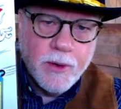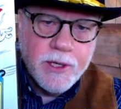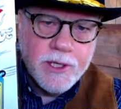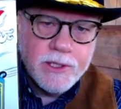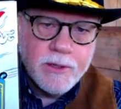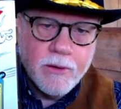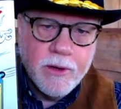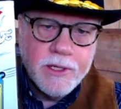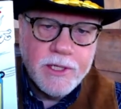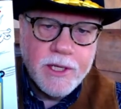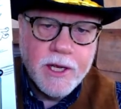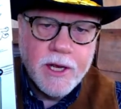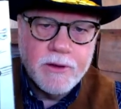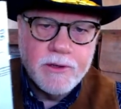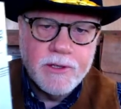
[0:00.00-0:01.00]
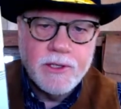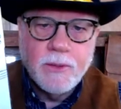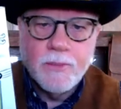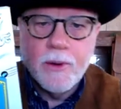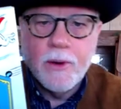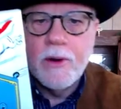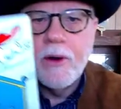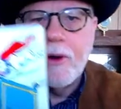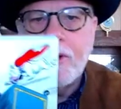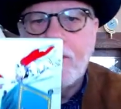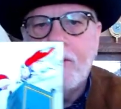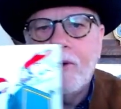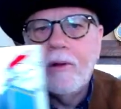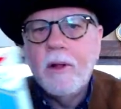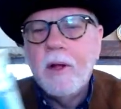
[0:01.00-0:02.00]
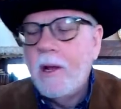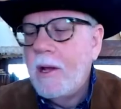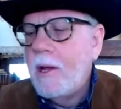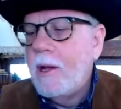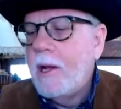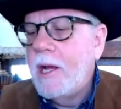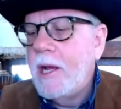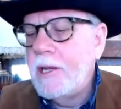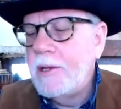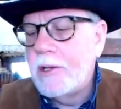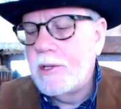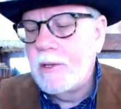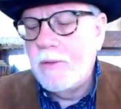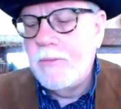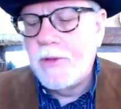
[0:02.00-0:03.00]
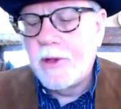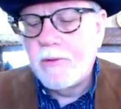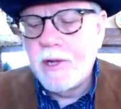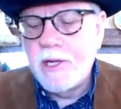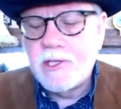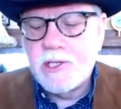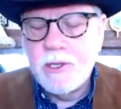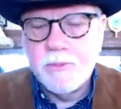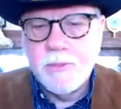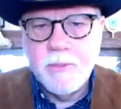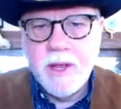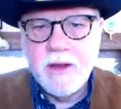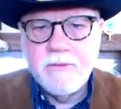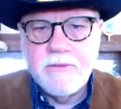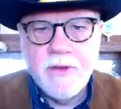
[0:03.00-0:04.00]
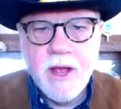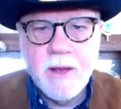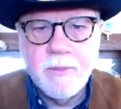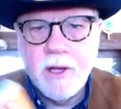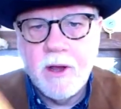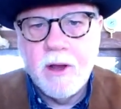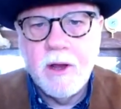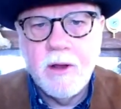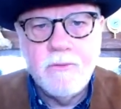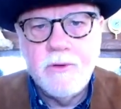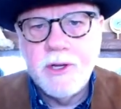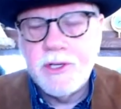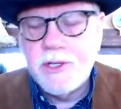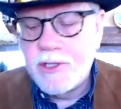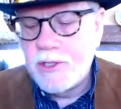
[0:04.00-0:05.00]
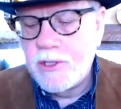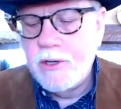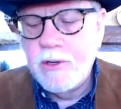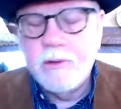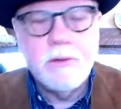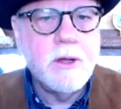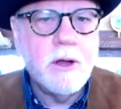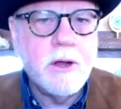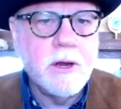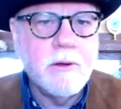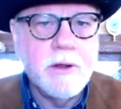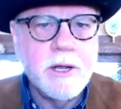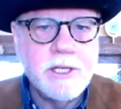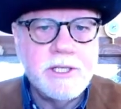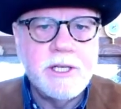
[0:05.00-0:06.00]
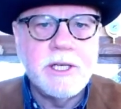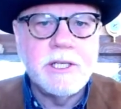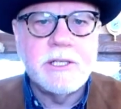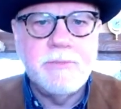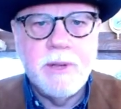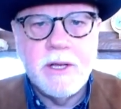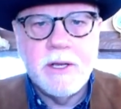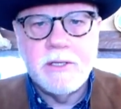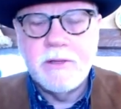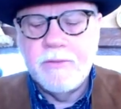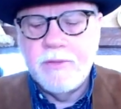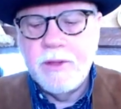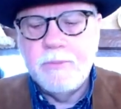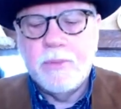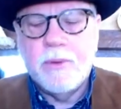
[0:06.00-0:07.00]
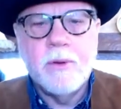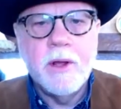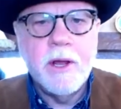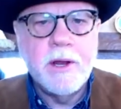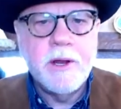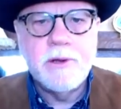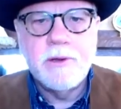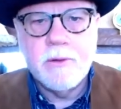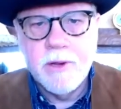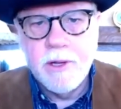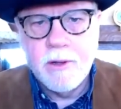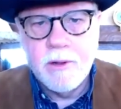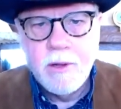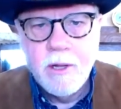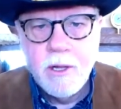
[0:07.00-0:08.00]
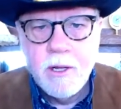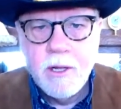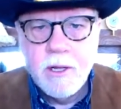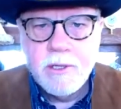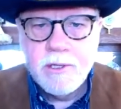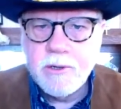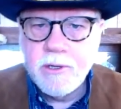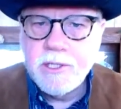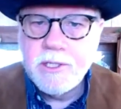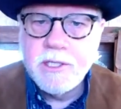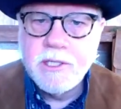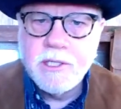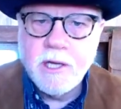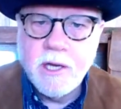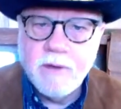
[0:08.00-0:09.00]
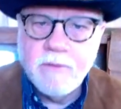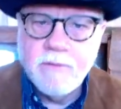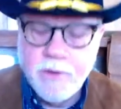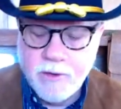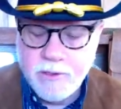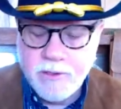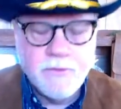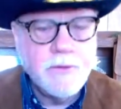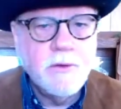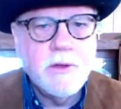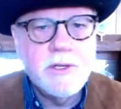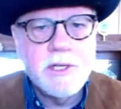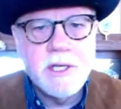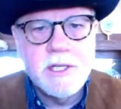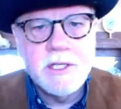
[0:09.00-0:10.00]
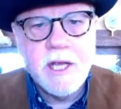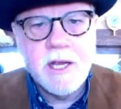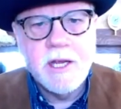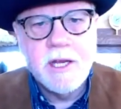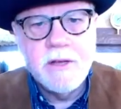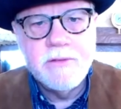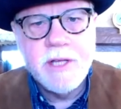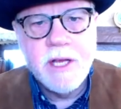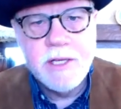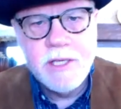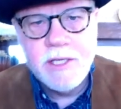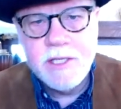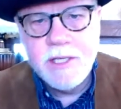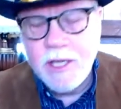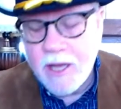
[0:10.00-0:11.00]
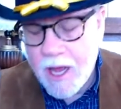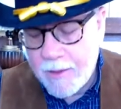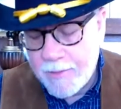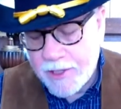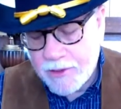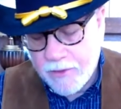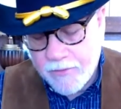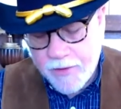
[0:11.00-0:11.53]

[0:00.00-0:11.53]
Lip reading: stories in here, Supergirl, and the great Superman family, all of which no longer exist because of the poor editorial choices of those foolish executives at DC Comics over the